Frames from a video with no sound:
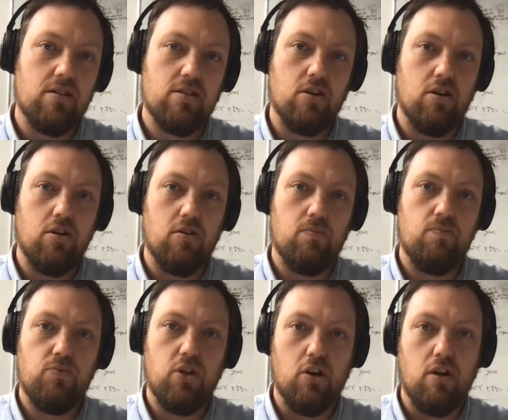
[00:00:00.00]
So,
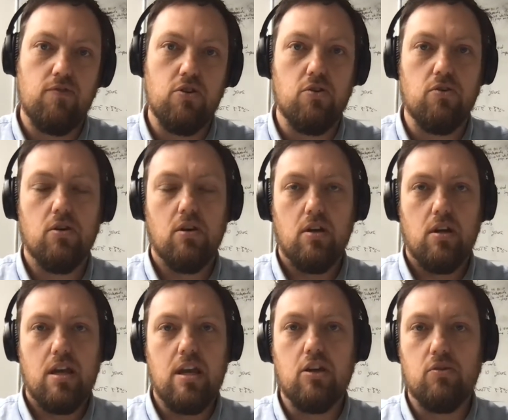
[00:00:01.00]
you know, if you
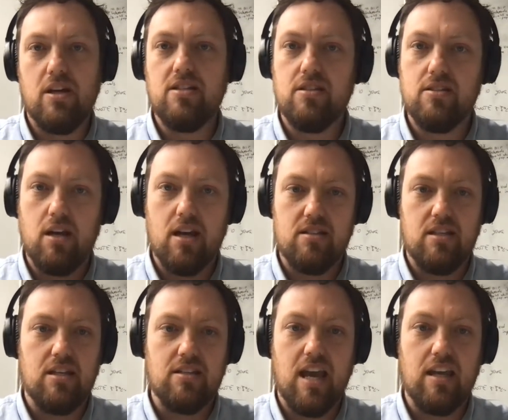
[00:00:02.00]
increase the size of
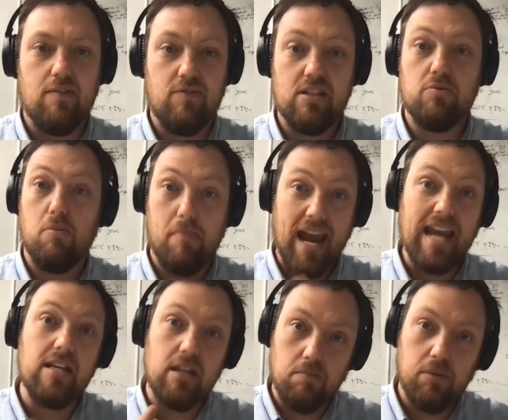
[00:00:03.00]
the intake, if this
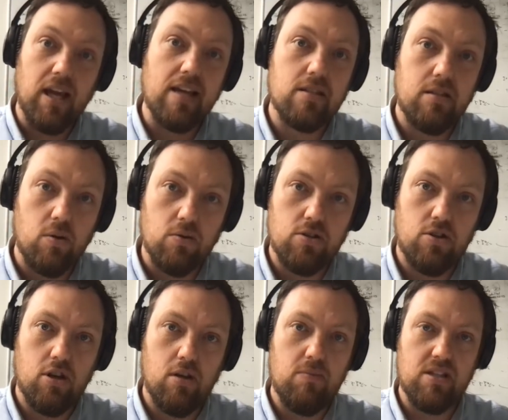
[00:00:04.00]
remained in place
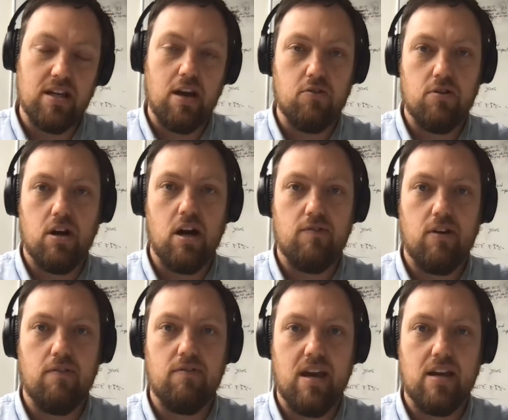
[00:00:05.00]
long-term, this
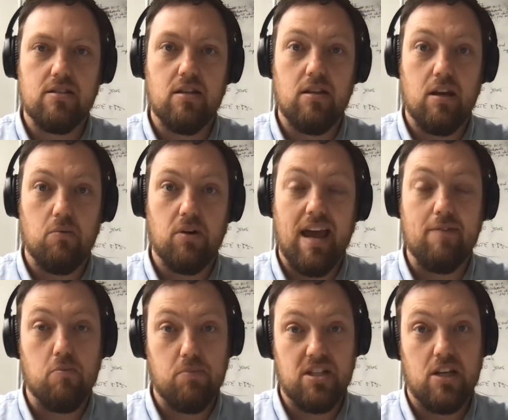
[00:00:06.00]
195,000, then it would have
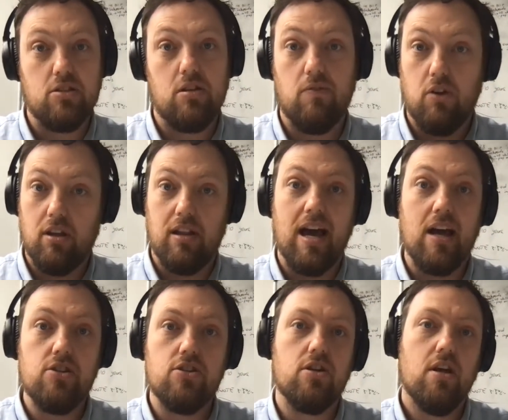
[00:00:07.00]
a potentially very
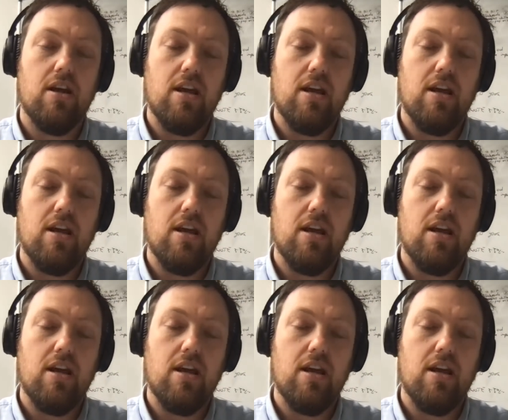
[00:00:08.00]
large